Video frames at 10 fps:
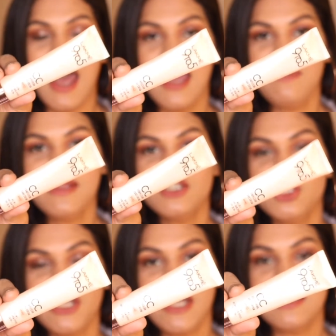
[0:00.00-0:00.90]
I'm in the
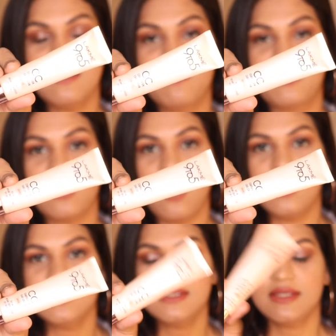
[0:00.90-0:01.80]
shade
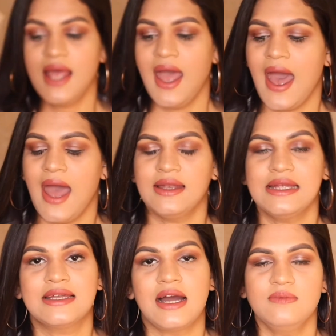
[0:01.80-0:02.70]
bronze and
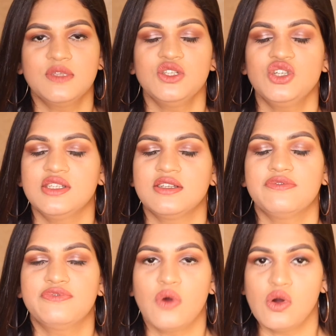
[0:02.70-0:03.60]
it comes in just
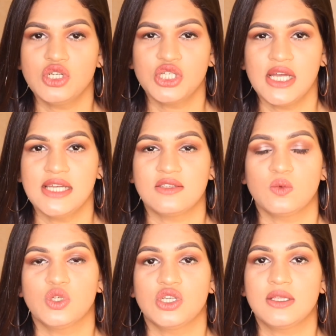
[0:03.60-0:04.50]
4 shades,
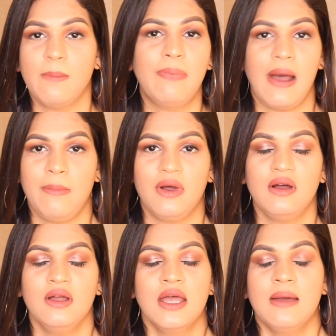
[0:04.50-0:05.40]
which is a bummer,